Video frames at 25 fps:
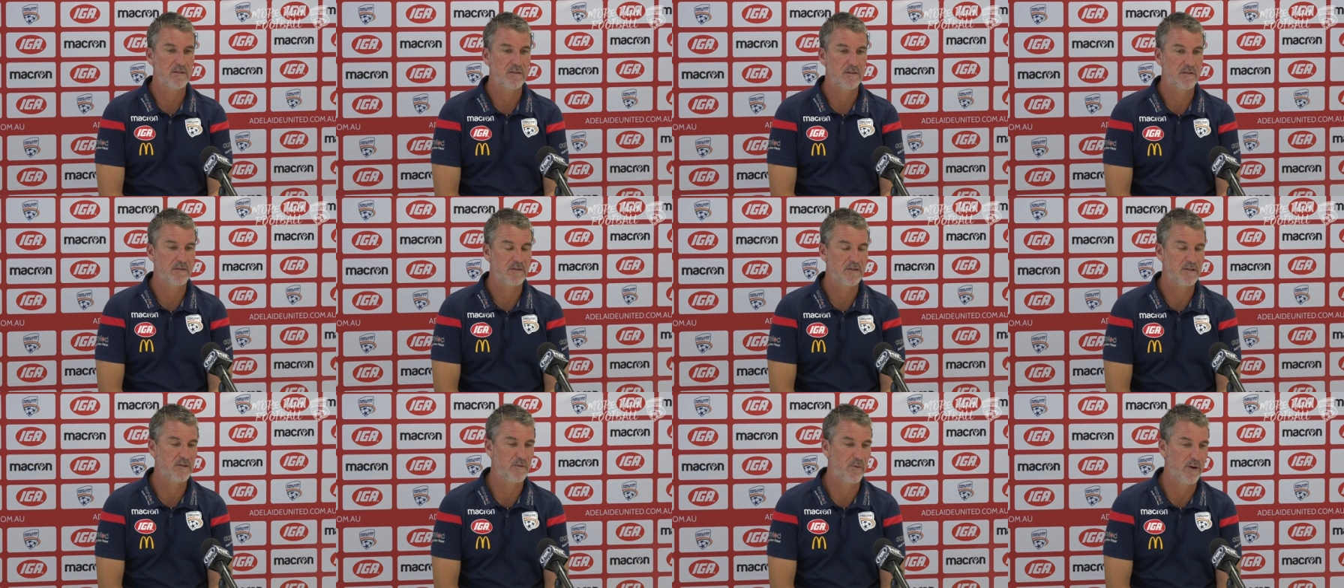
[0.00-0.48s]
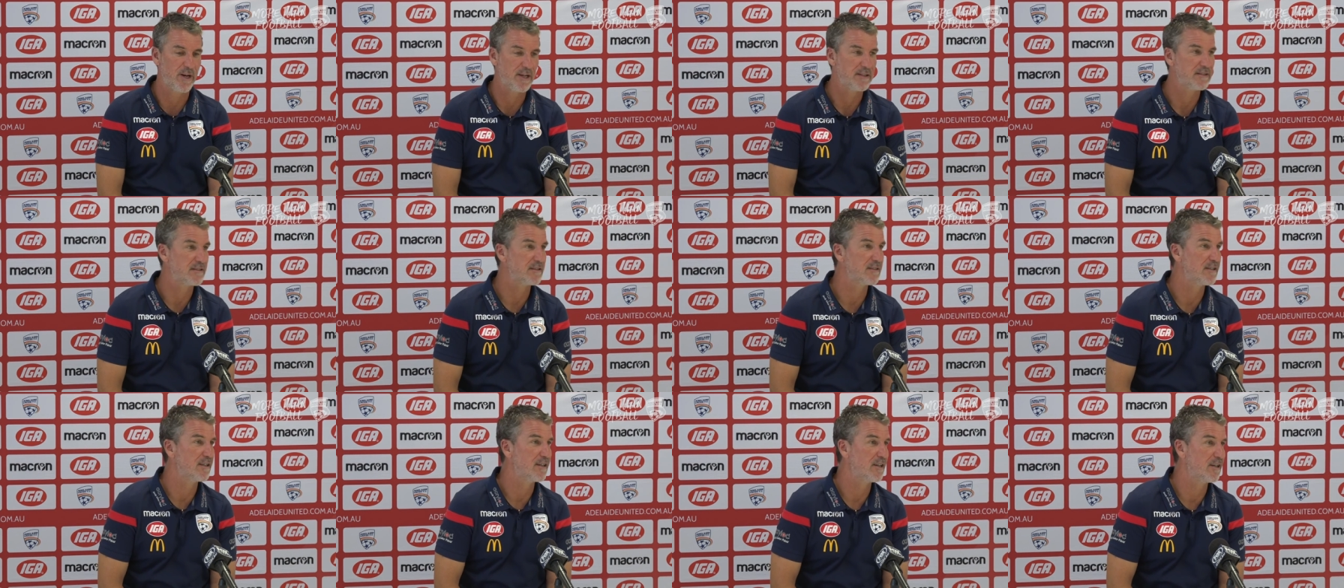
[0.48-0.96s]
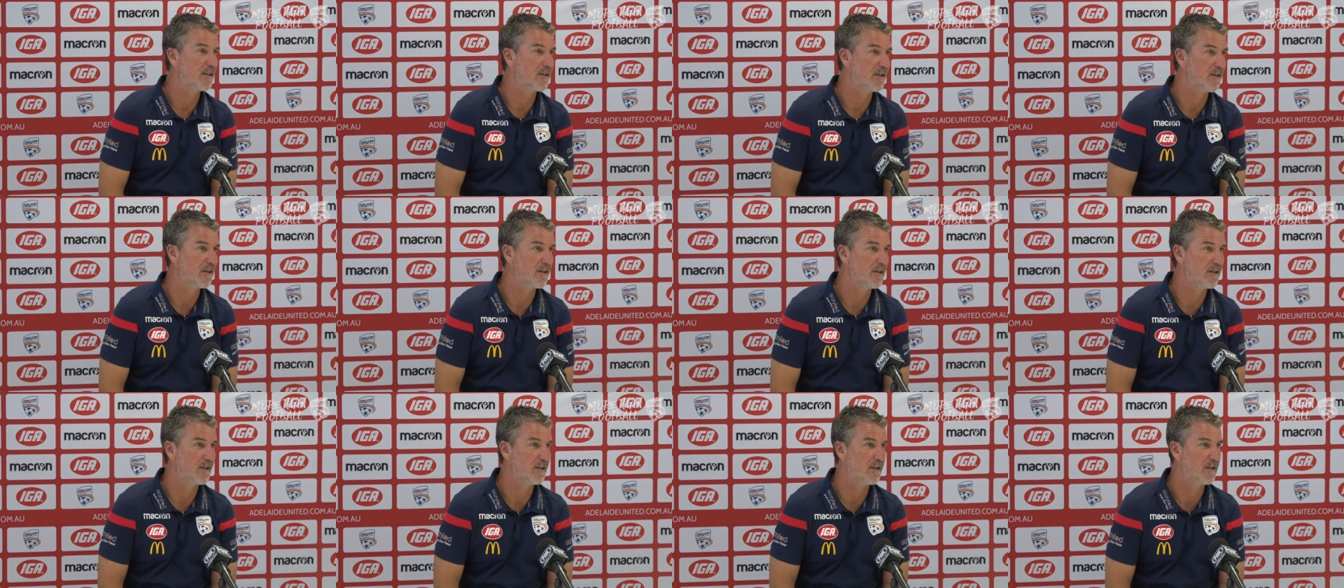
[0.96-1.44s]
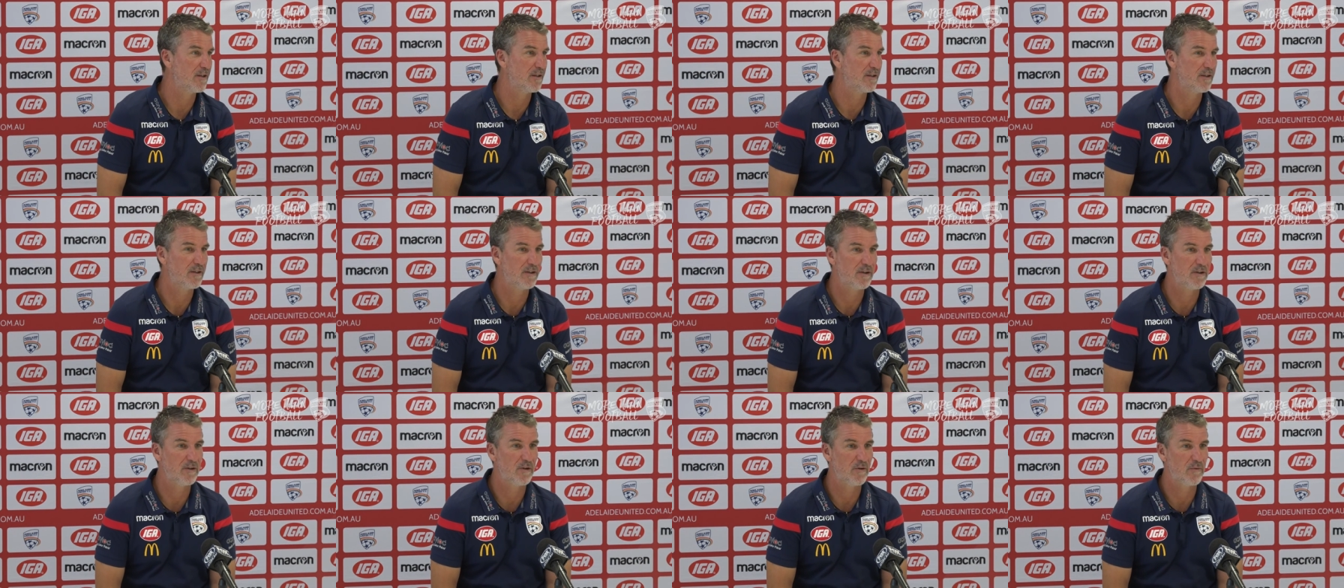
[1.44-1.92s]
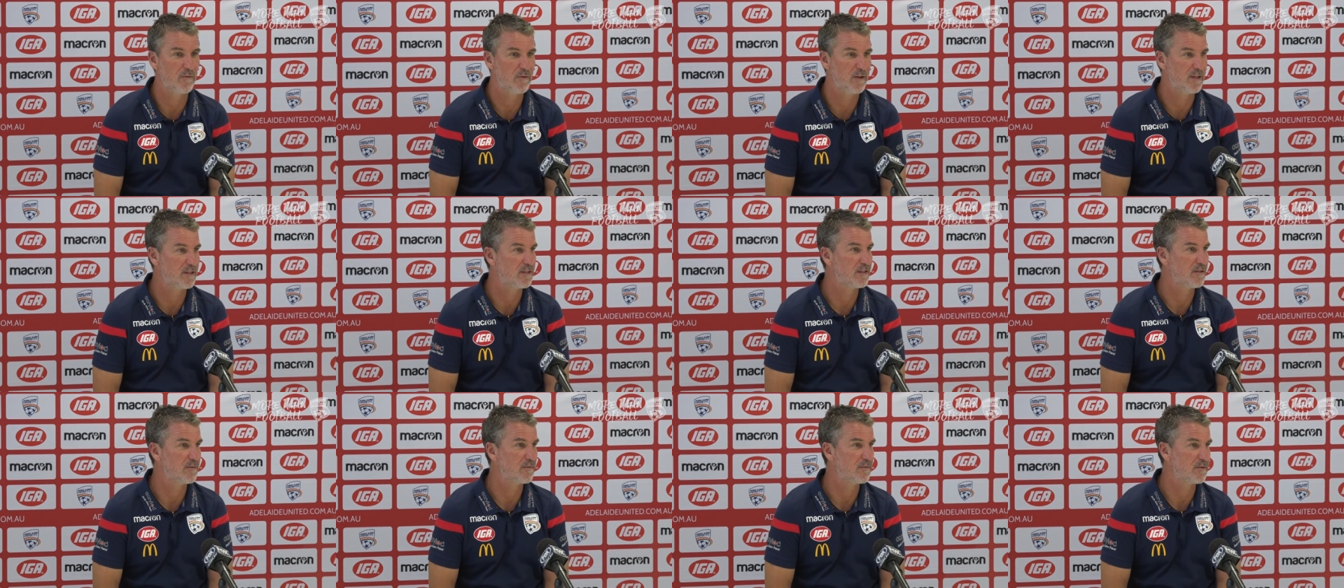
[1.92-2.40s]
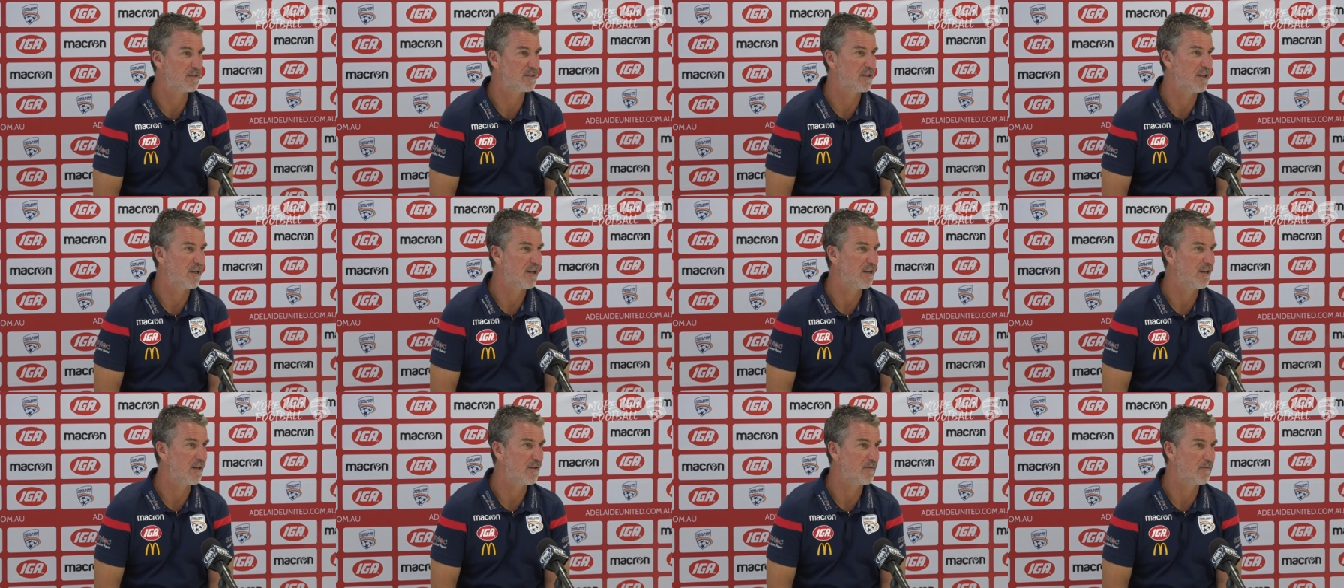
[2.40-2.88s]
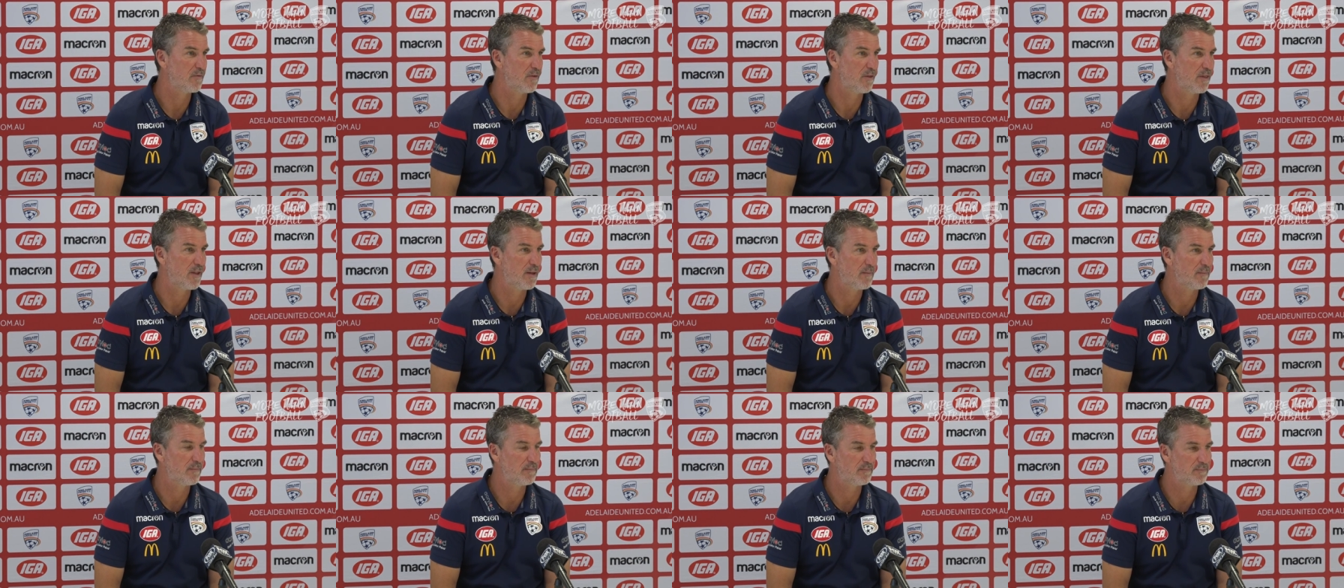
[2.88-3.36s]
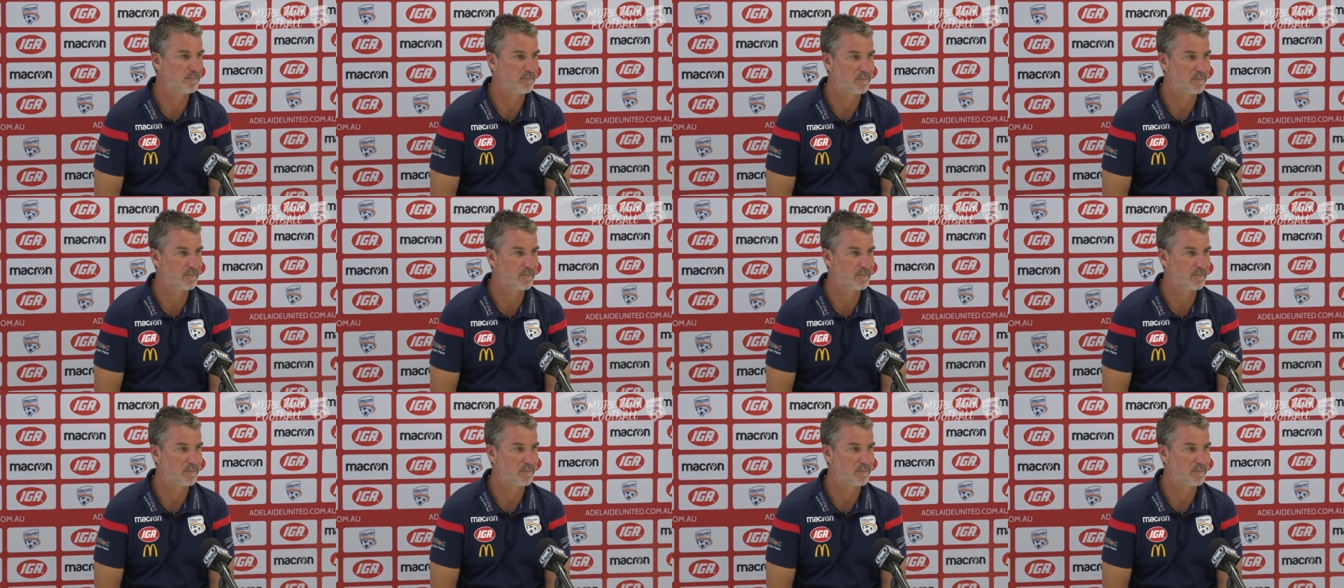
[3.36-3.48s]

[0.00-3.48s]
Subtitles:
strengths are the offensive style from them.